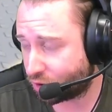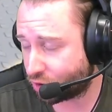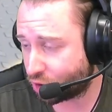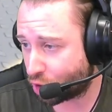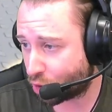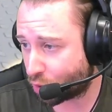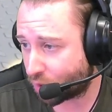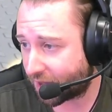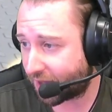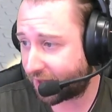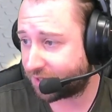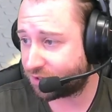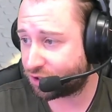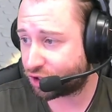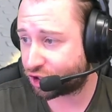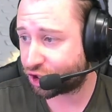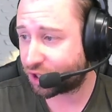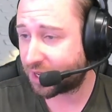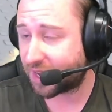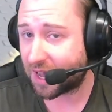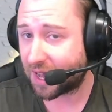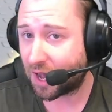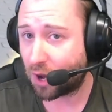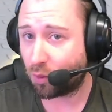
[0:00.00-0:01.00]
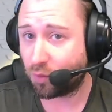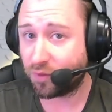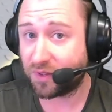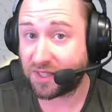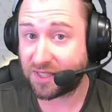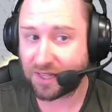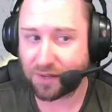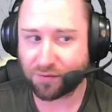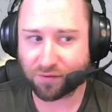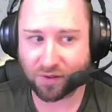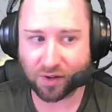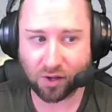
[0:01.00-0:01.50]
you can check out
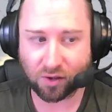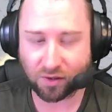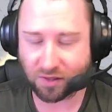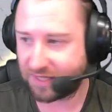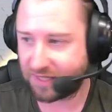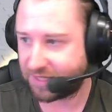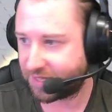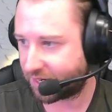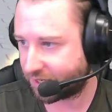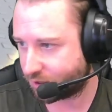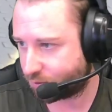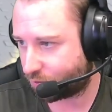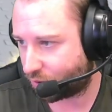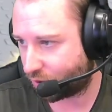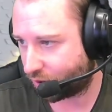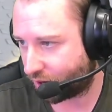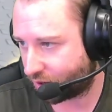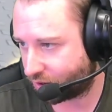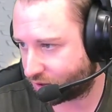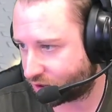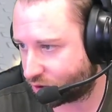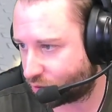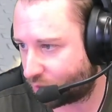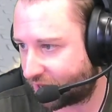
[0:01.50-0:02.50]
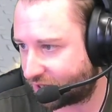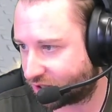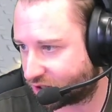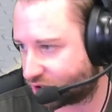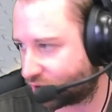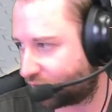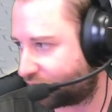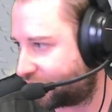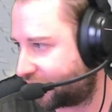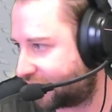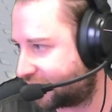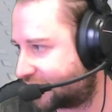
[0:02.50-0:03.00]
the difficulty that he's put on as well.
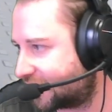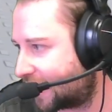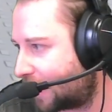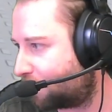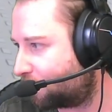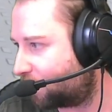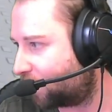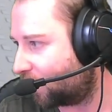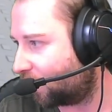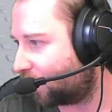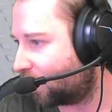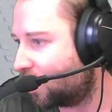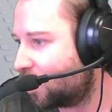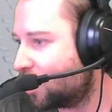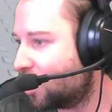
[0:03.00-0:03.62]
So for example,